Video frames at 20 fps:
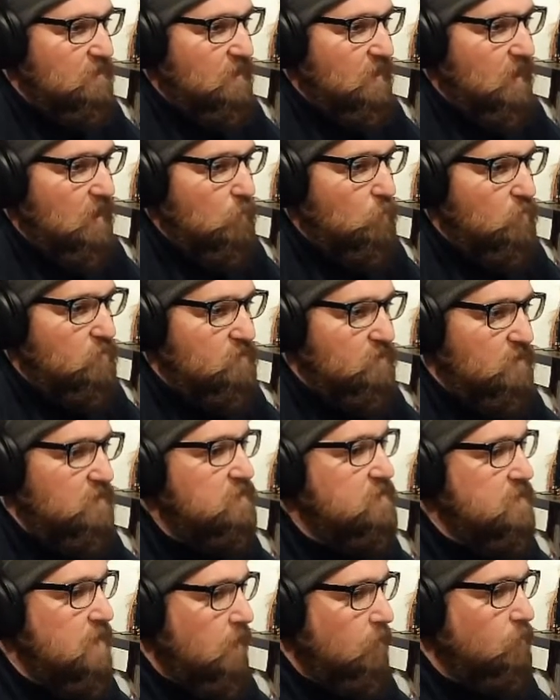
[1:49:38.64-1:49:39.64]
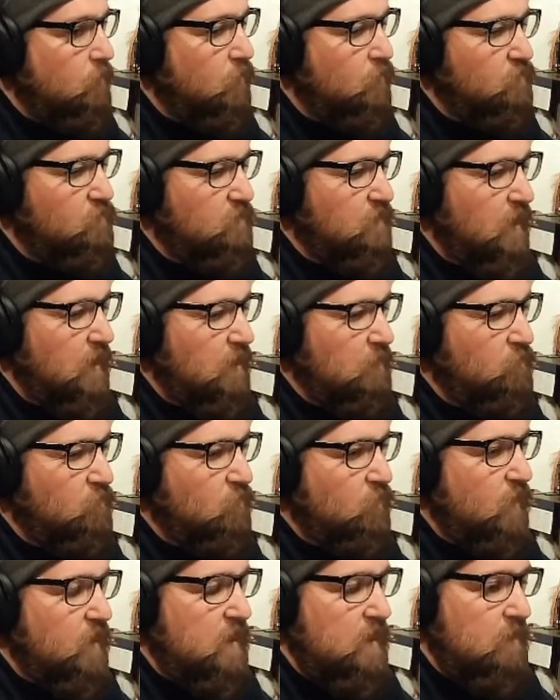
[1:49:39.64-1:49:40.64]
it was a numbers game
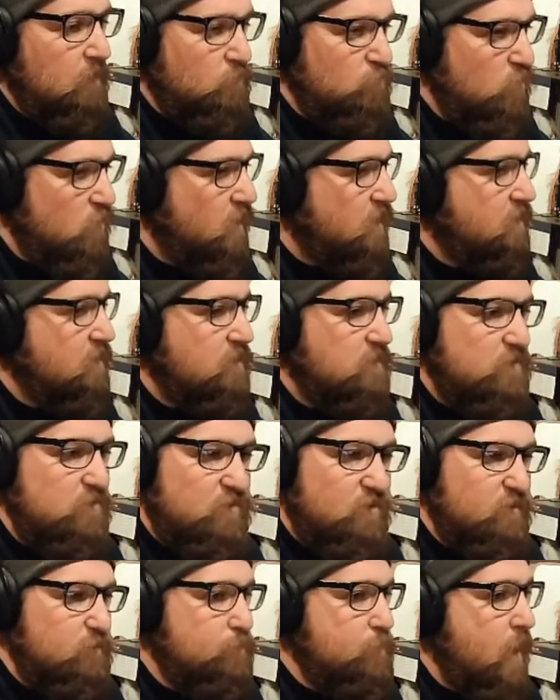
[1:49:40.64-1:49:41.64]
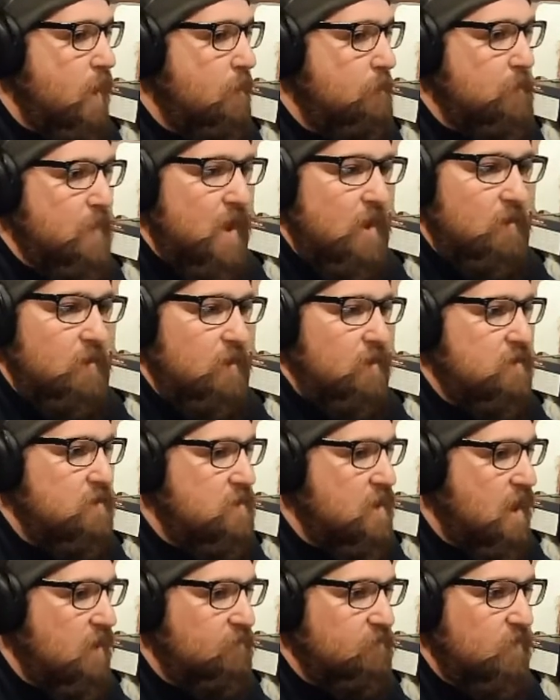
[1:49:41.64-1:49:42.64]
for him where you just pump out
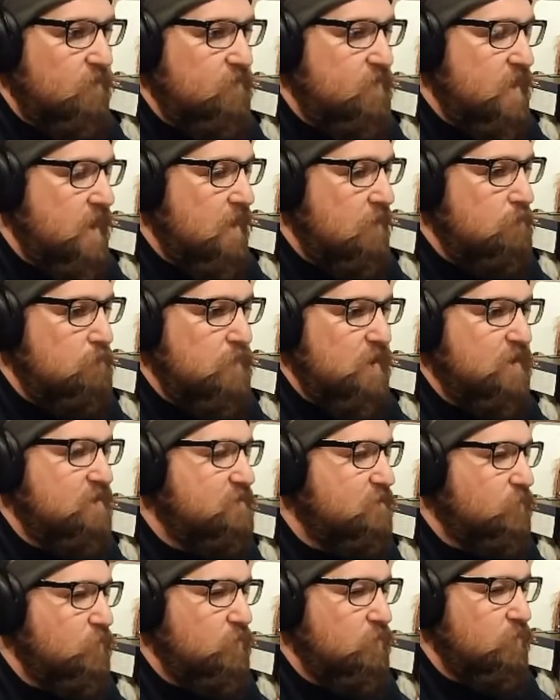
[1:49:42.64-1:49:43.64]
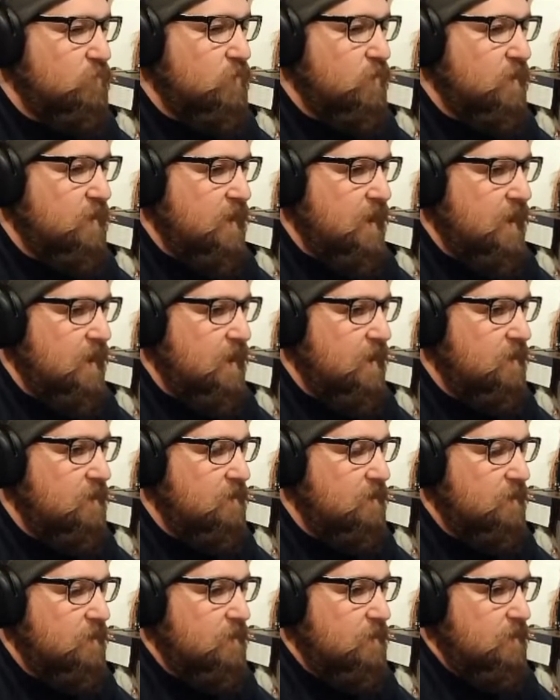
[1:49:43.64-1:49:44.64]
enough of them, because if you look at
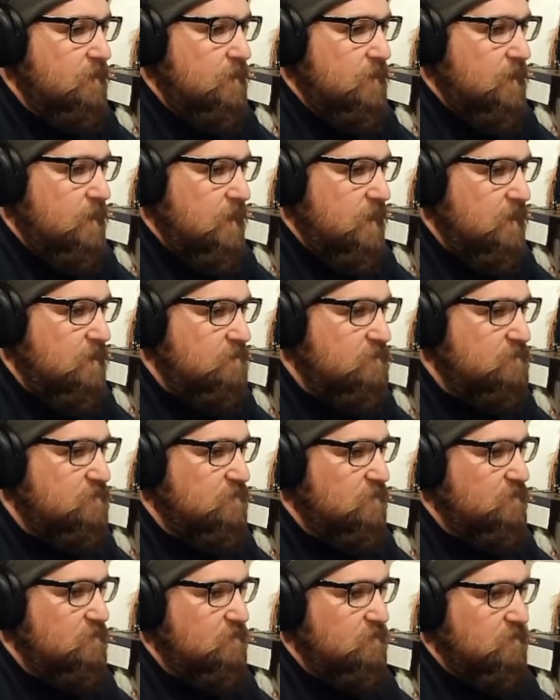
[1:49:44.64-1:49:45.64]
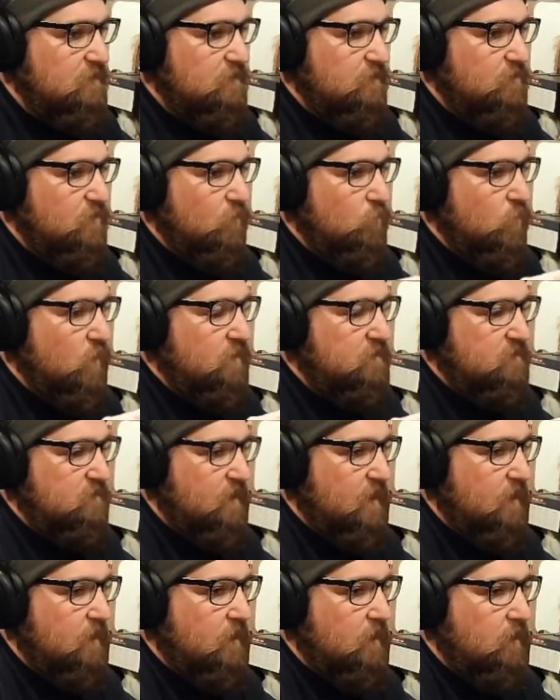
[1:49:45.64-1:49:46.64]
his the ones
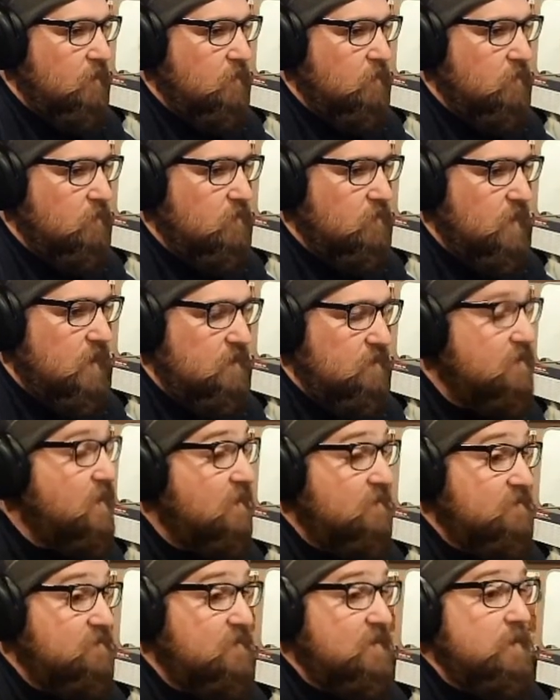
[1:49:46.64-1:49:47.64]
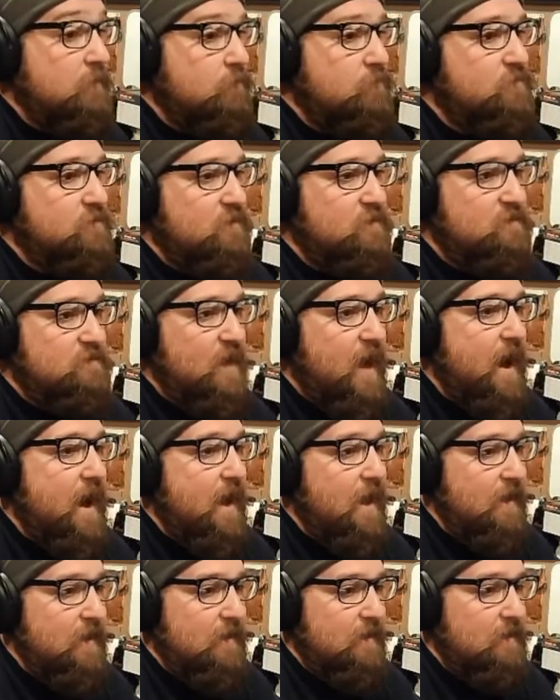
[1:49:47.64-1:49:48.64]
that seem to
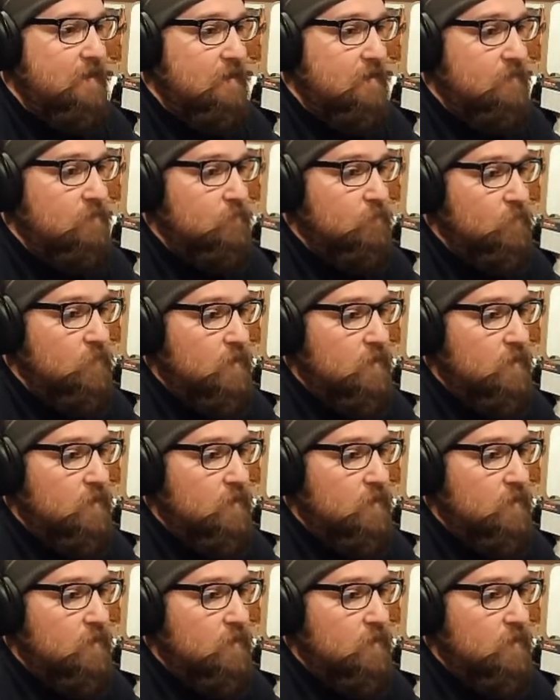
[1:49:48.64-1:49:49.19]
tie in